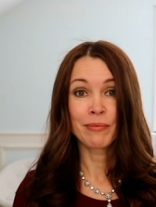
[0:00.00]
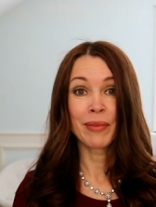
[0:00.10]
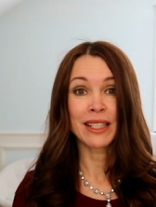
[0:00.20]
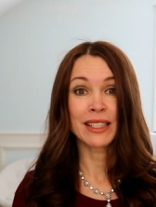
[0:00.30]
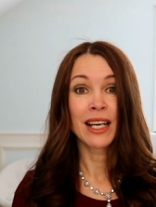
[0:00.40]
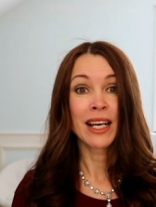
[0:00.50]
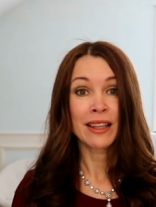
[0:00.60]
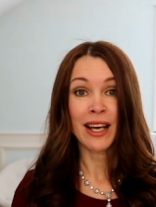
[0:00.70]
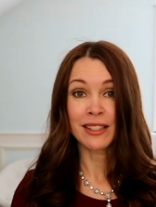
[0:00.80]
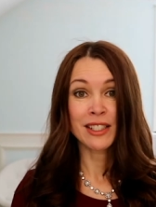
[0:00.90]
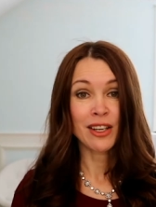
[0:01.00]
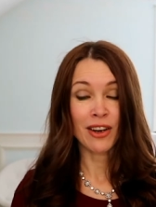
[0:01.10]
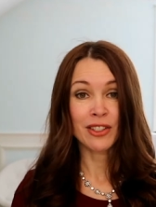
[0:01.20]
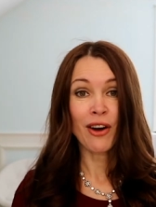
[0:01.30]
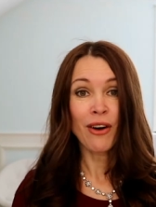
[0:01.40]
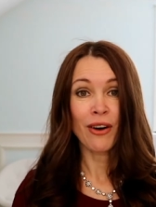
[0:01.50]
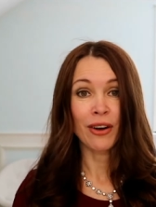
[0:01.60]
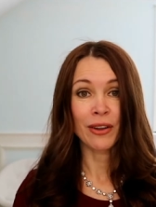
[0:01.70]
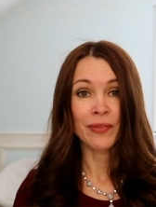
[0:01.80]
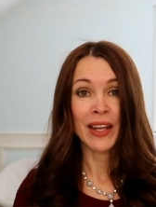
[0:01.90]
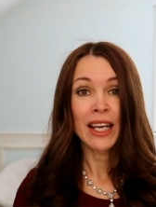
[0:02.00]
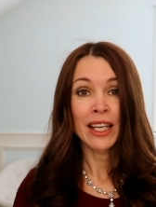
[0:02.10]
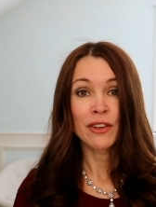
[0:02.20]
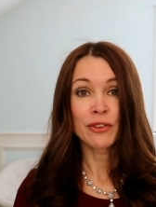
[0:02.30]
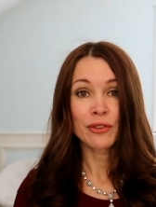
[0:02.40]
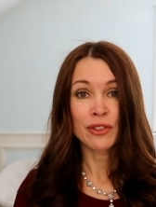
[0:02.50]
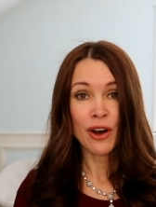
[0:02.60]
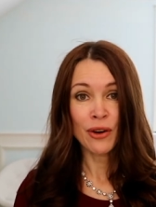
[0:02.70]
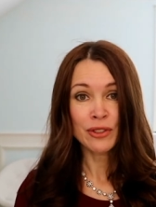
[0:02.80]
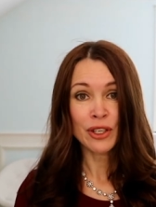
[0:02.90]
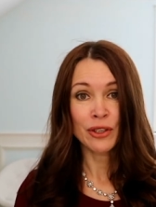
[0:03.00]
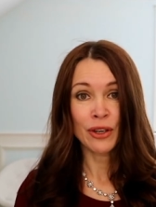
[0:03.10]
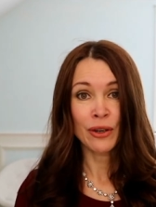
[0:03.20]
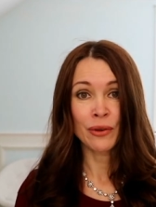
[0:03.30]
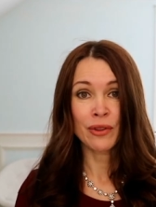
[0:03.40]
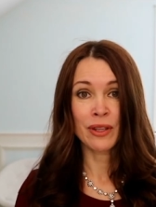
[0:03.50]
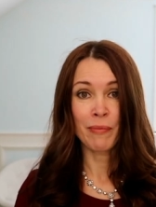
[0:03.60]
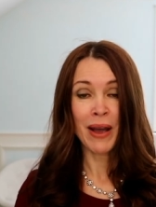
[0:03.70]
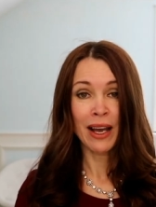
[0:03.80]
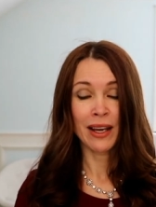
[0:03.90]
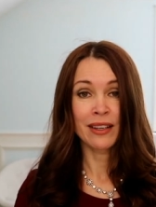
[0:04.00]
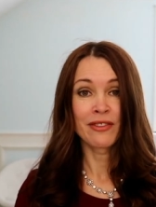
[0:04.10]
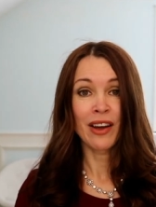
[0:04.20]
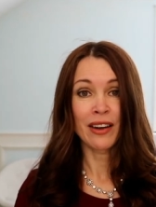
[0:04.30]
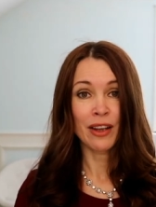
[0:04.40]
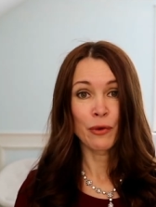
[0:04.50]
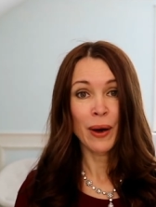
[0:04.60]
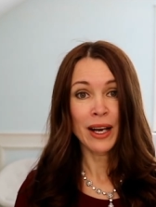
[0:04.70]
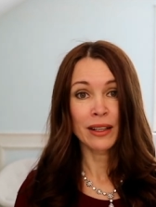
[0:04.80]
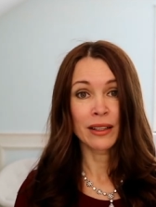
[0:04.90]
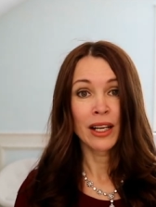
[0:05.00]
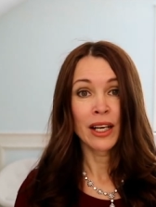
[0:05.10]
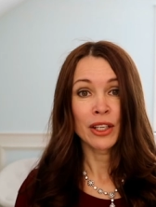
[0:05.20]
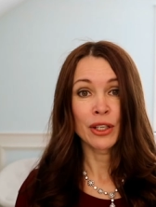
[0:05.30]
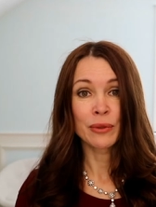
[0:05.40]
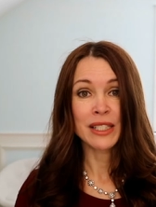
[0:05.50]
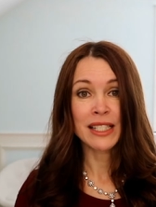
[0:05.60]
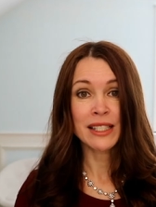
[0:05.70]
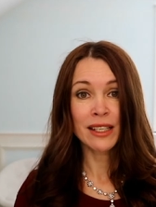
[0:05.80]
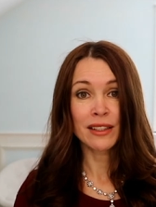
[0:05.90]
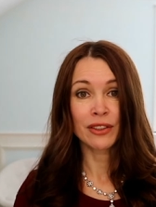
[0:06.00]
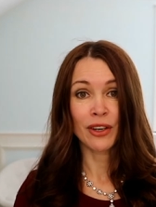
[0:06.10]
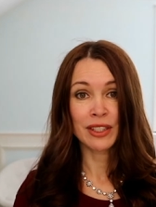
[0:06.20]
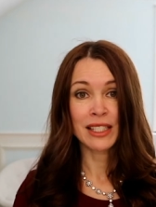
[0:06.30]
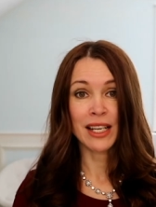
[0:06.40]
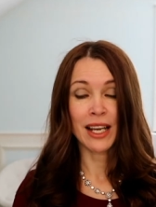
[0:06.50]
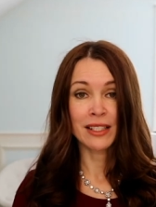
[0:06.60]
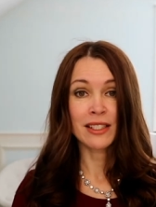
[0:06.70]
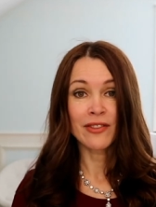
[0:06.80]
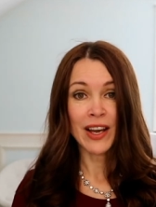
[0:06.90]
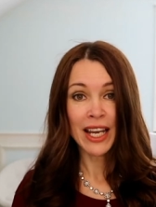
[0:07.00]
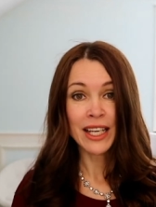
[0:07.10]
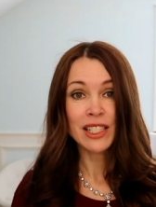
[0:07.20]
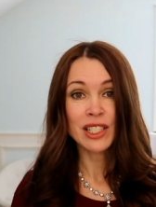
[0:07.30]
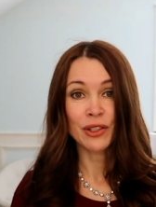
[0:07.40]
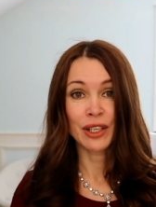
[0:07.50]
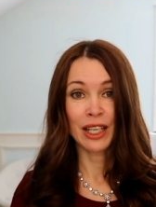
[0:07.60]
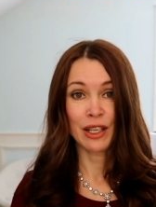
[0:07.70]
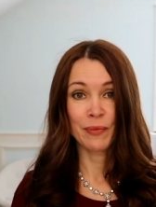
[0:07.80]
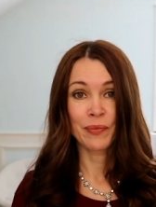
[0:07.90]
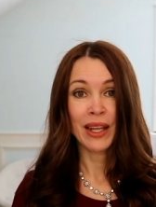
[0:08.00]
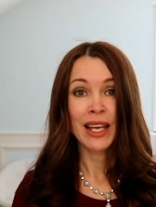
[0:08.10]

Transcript: But that's not all. If you don't know the man very well, you would still not say sveiks to him,